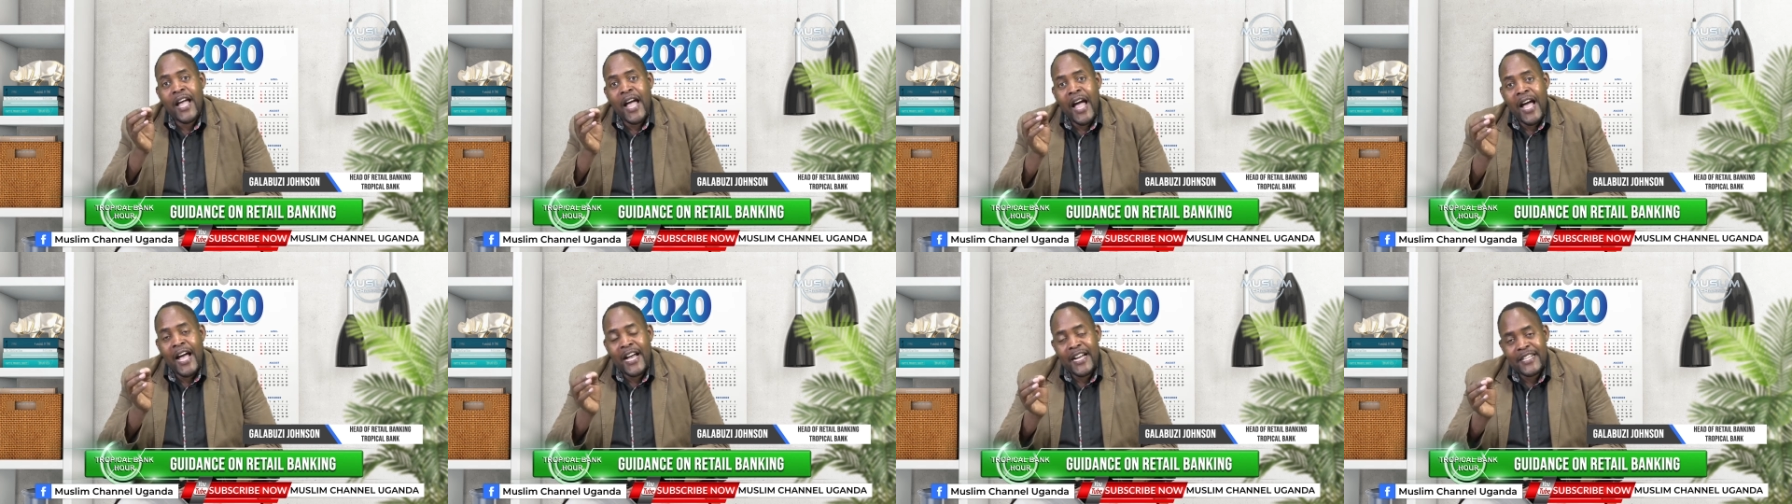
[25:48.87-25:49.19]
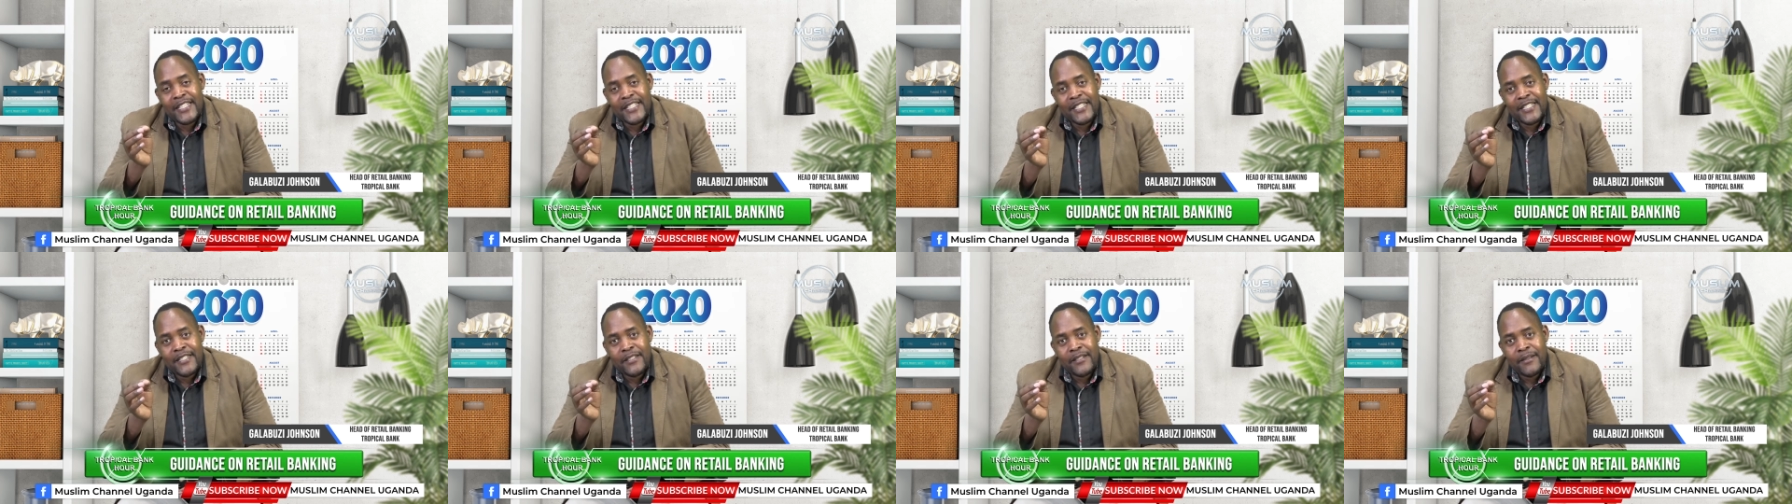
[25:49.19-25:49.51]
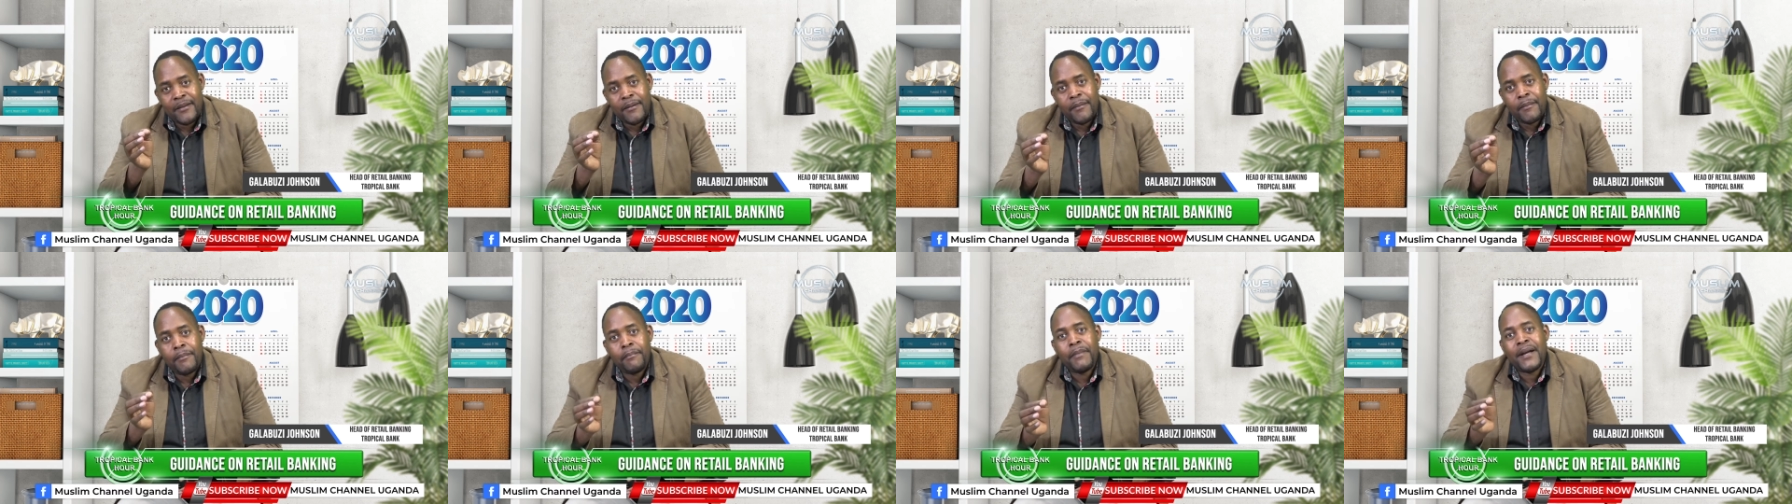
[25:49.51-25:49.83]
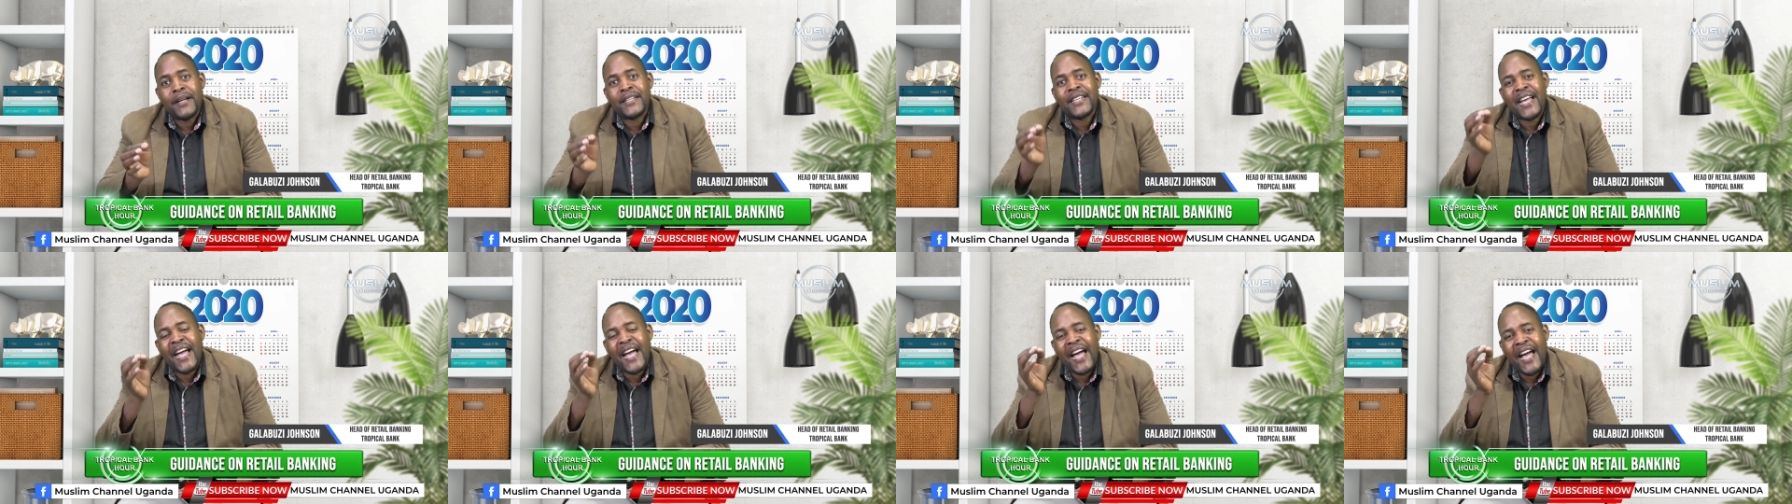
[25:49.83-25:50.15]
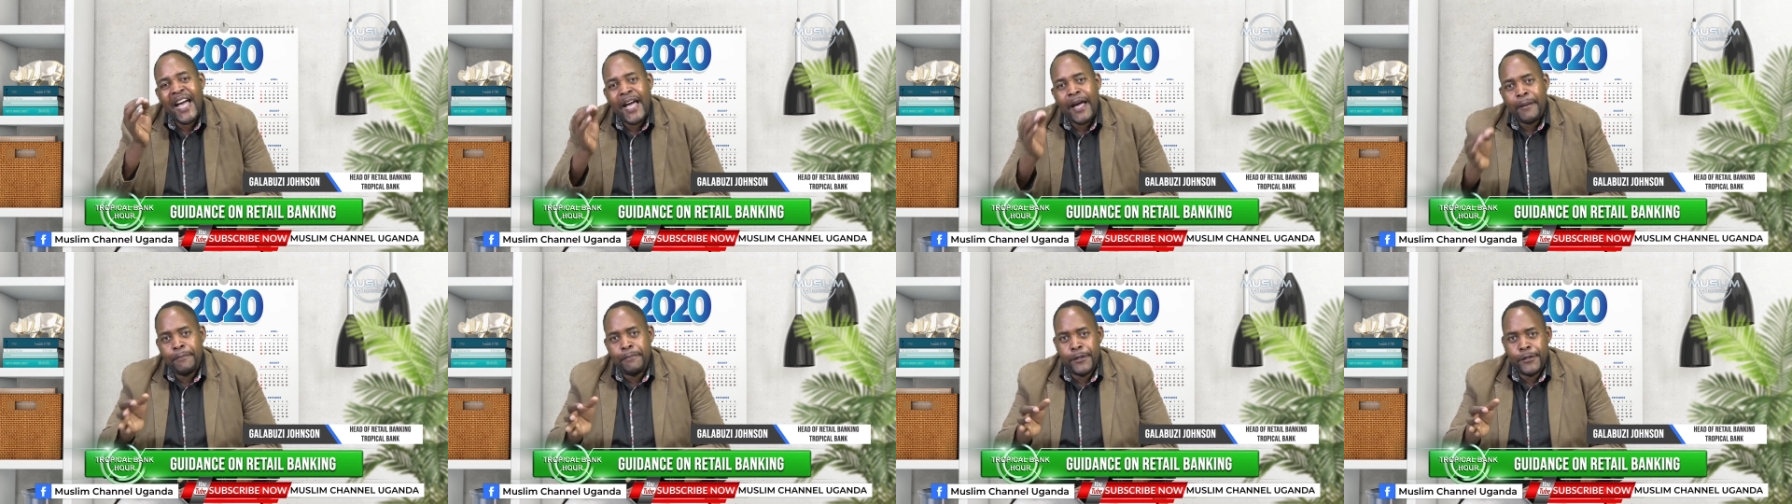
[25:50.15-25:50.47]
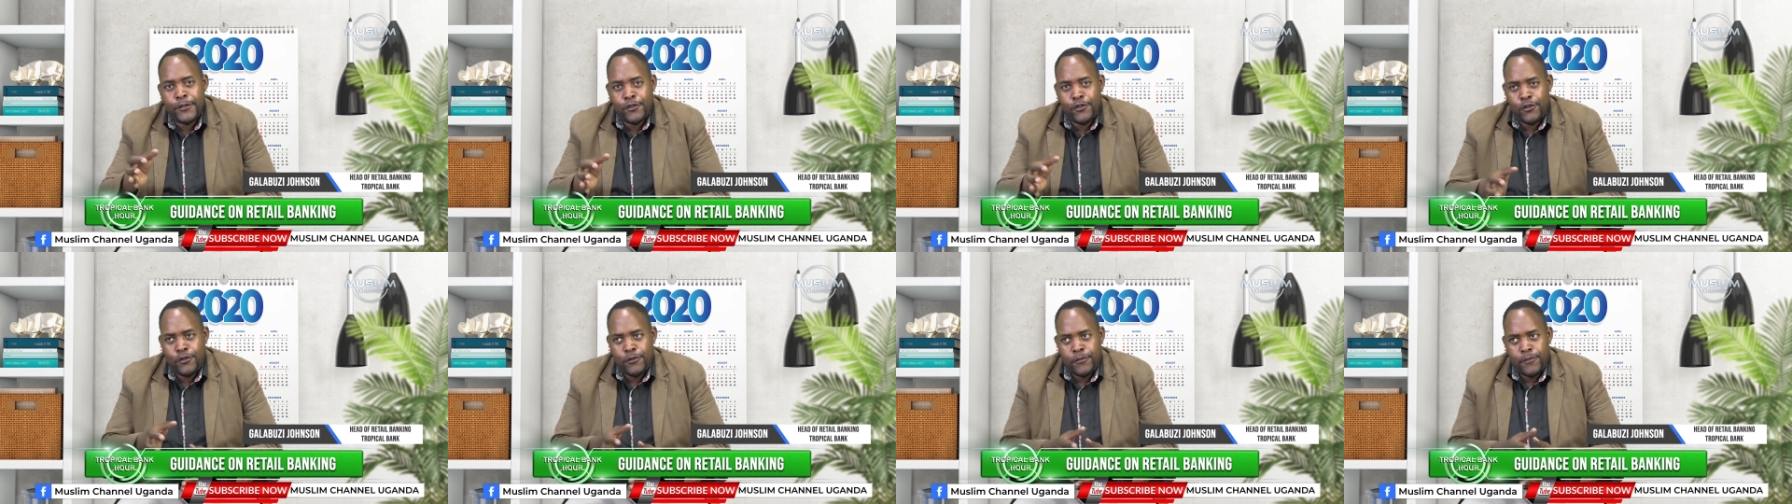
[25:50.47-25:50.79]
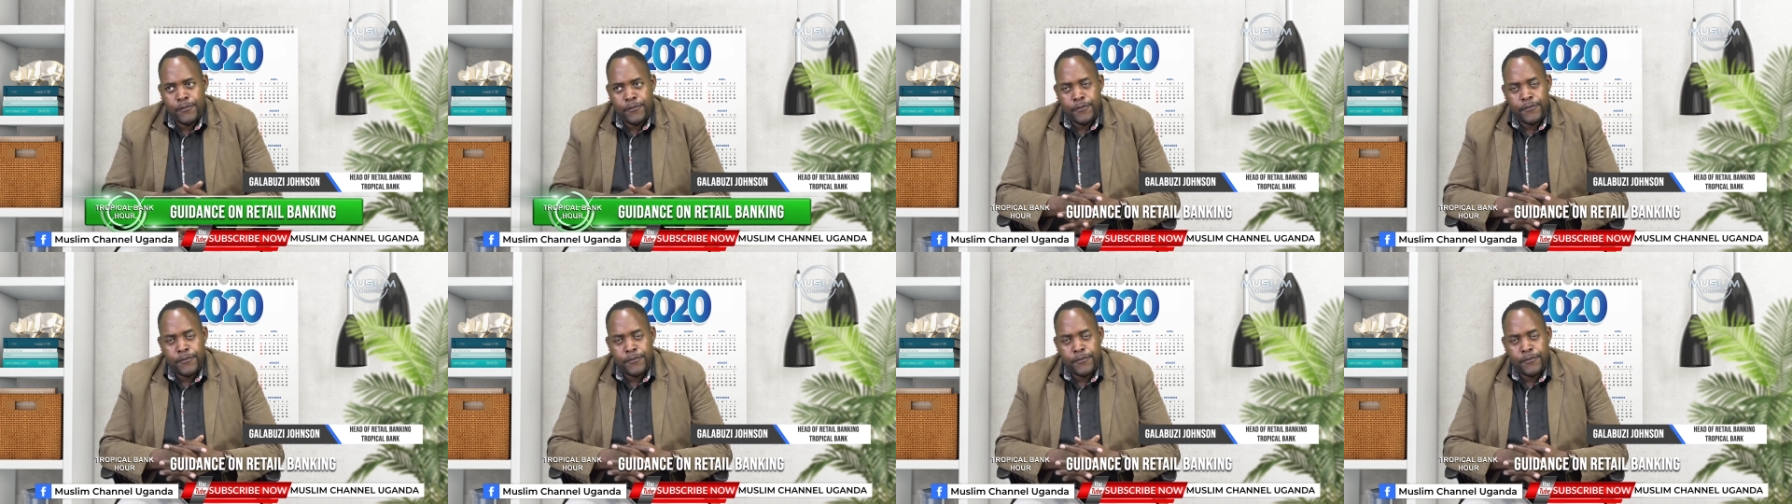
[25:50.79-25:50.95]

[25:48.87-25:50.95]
act, but a habit.